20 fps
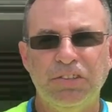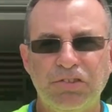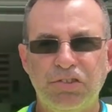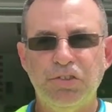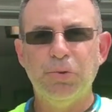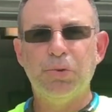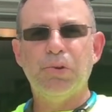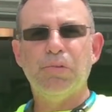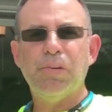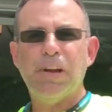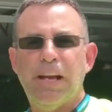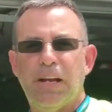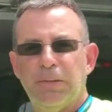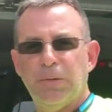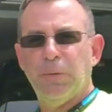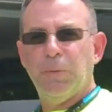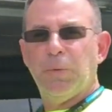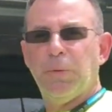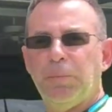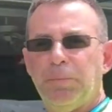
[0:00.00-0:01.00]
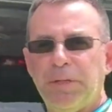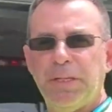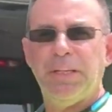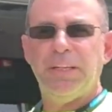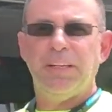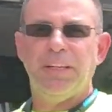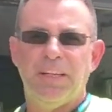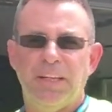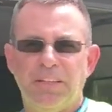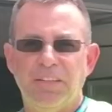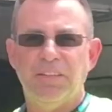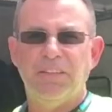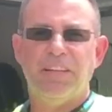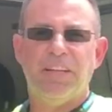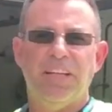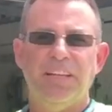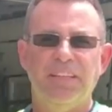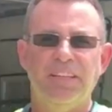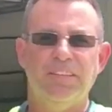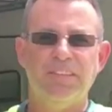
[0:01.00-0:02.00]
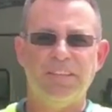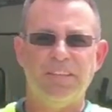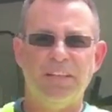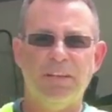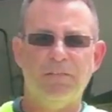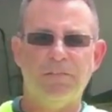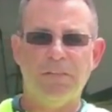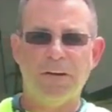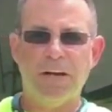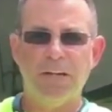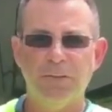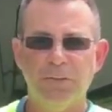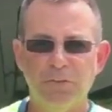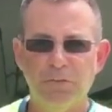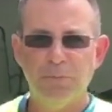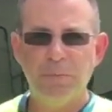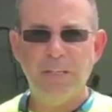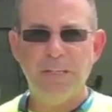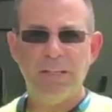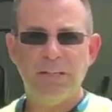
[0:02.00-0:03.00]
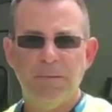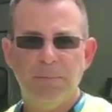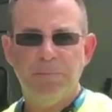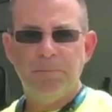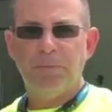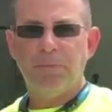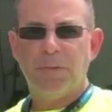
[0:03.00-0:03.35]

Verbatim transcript: juke around a little bit and, and this thing follows me.